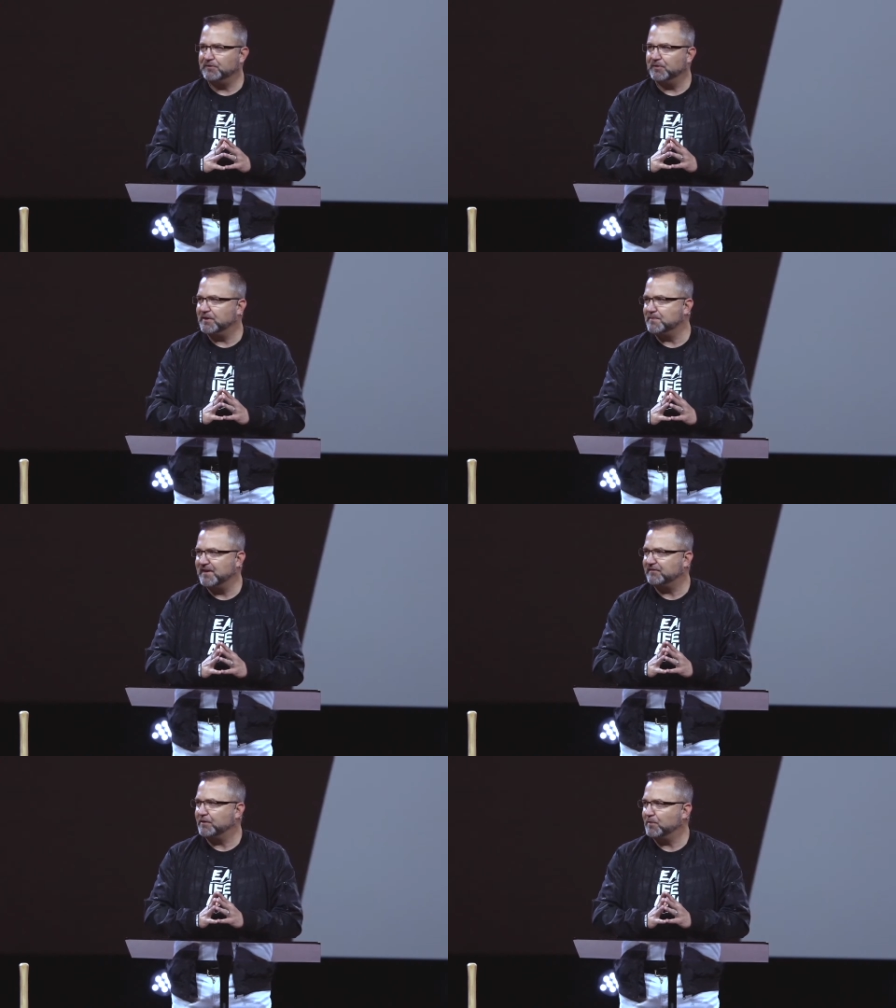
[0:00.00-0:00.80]
doing an
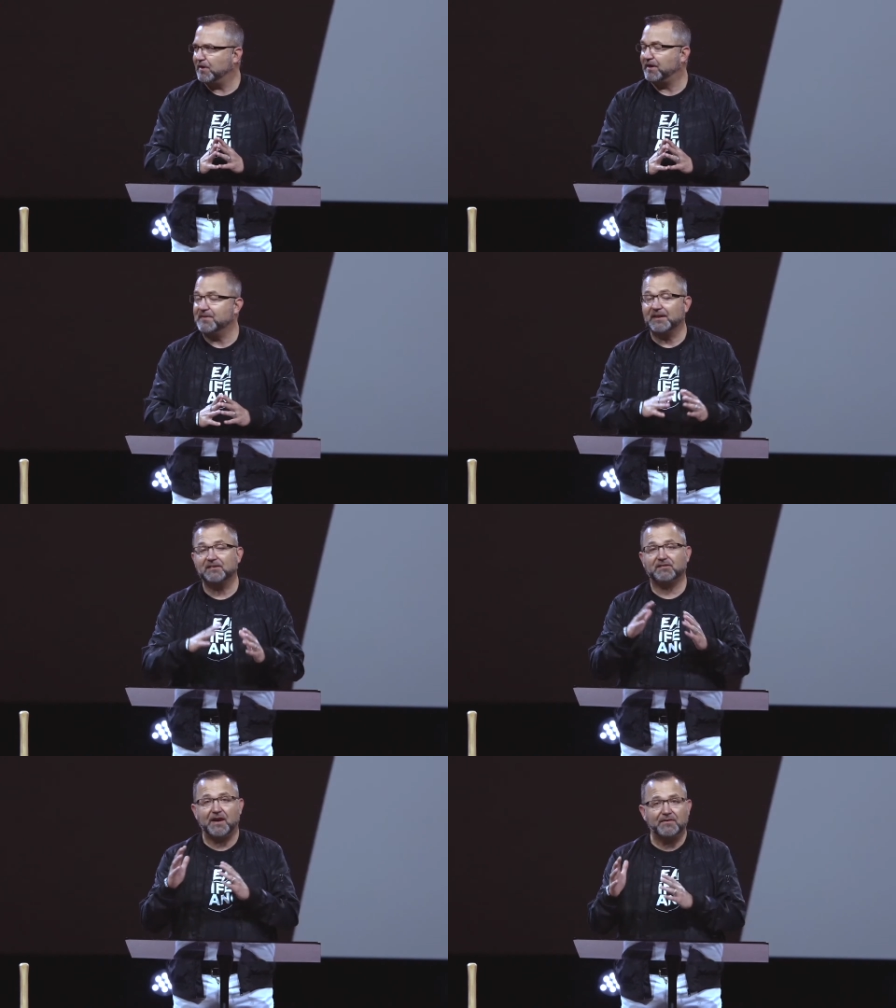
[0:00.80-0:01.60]
amazing work. And then at
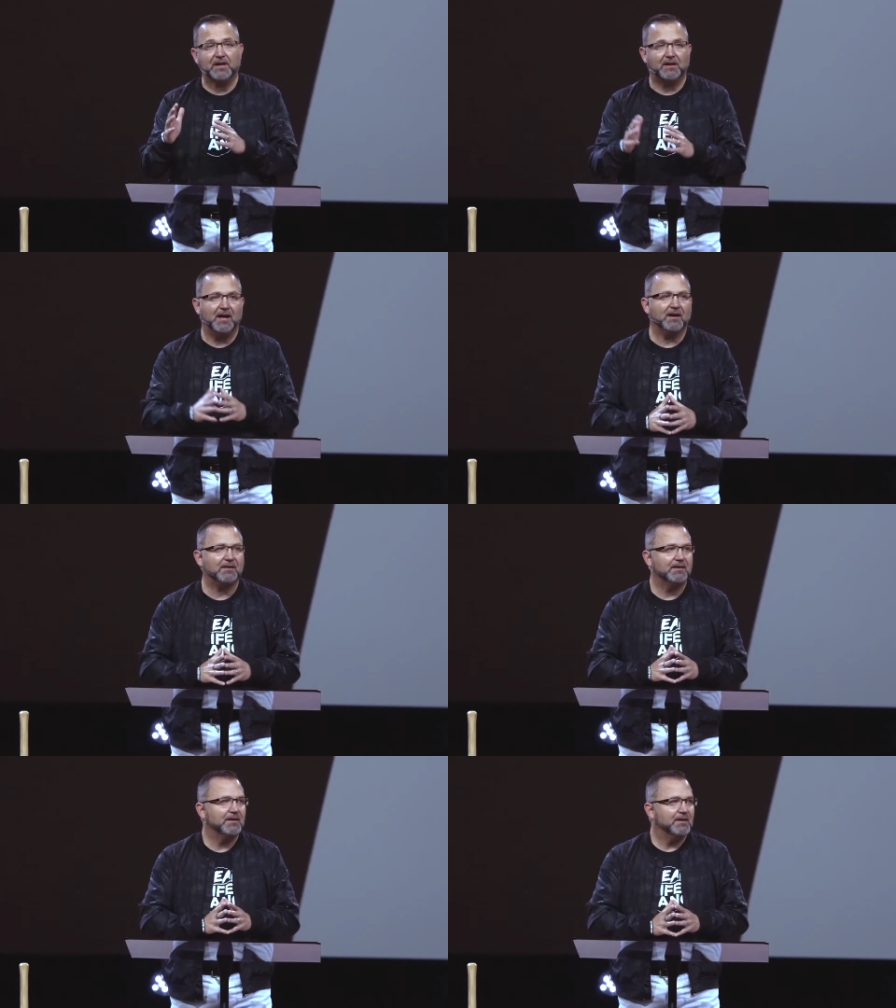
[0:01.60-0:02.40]
7 o'clock,
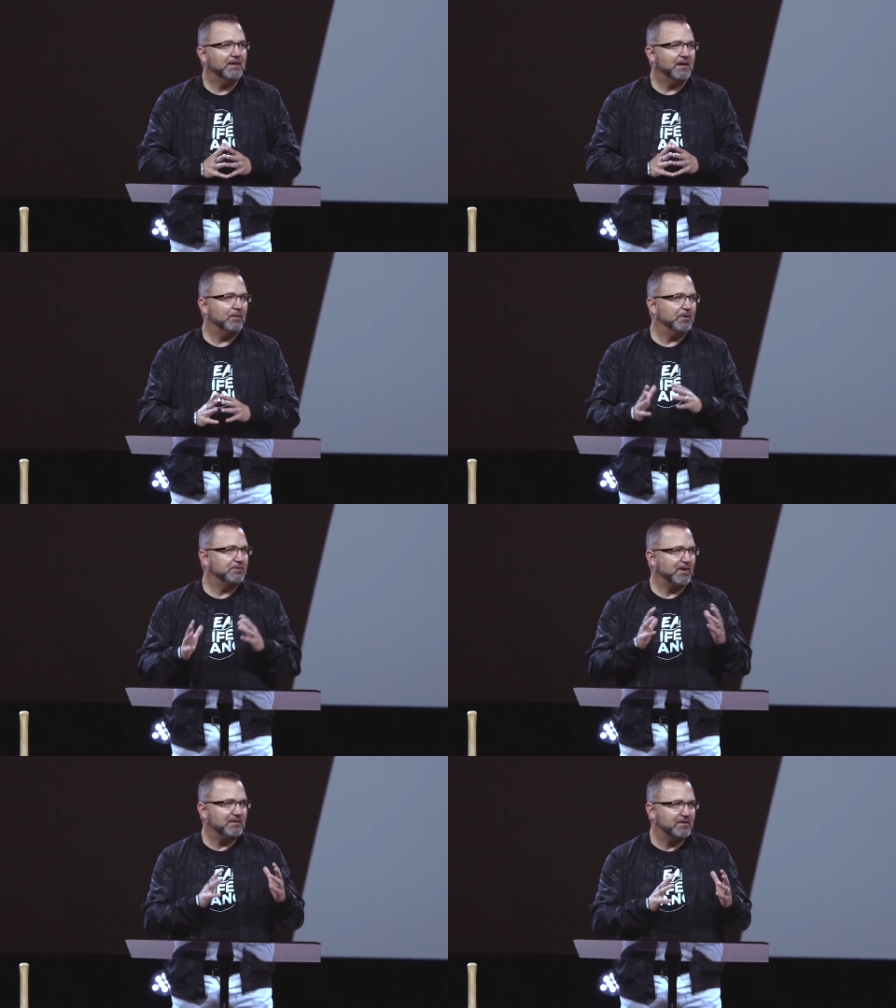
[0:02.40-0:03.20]
uh, we
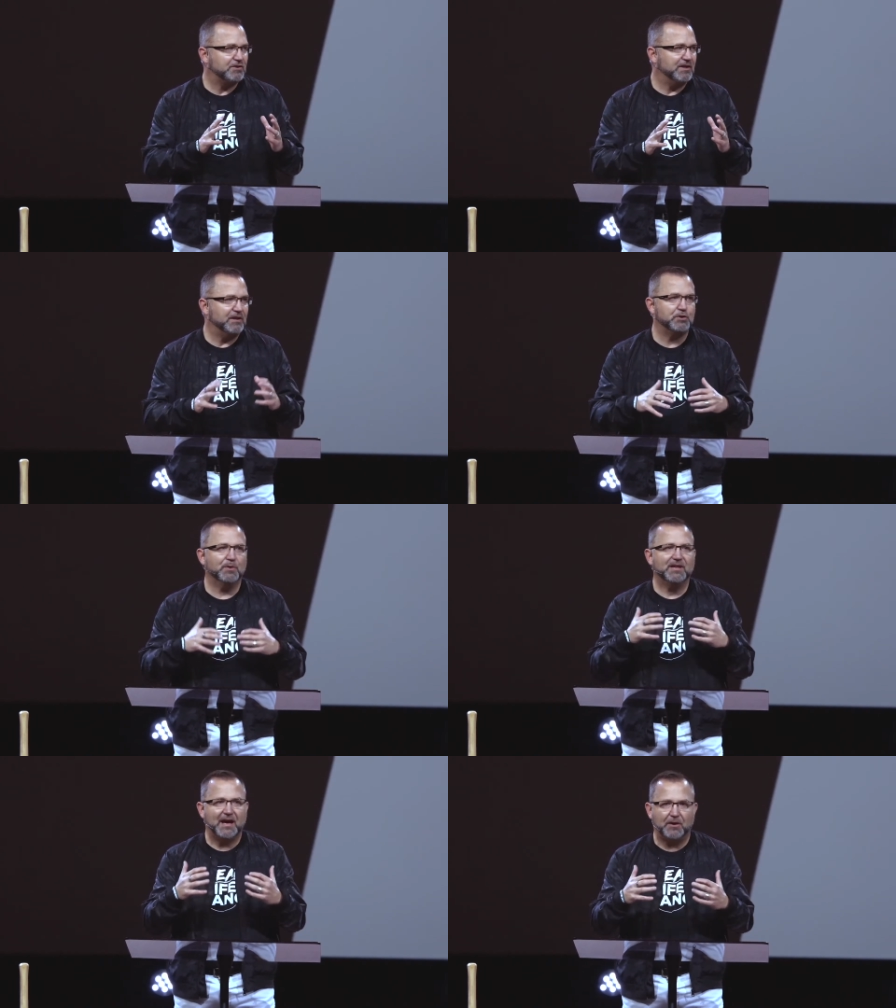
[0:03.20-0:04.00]
transition into
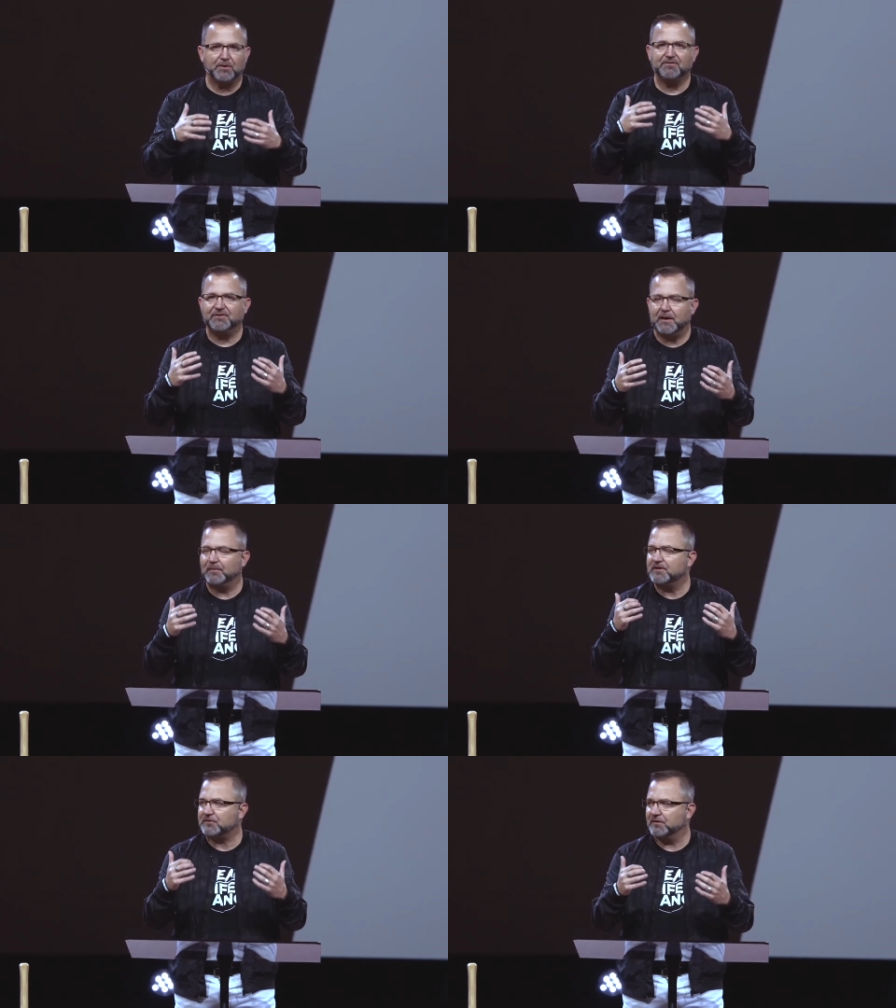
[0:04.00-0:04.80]
Encounter
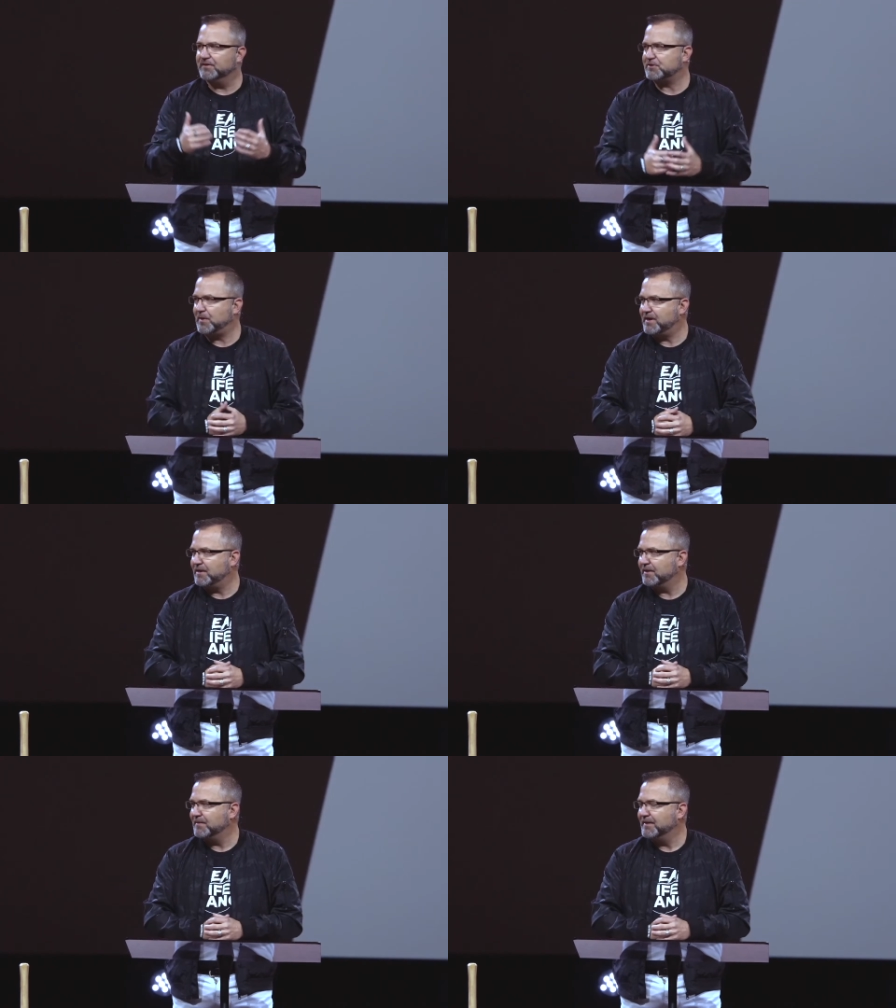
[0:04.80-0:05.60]
Family Service right
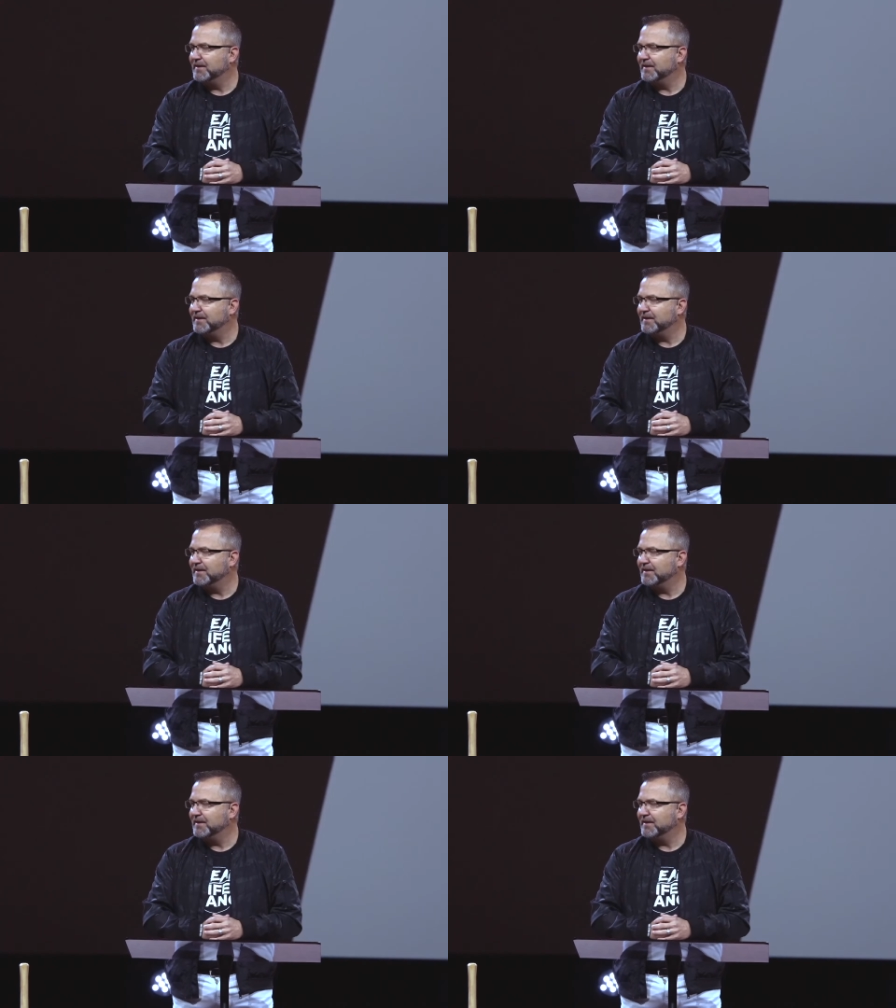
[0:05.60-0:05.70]
here.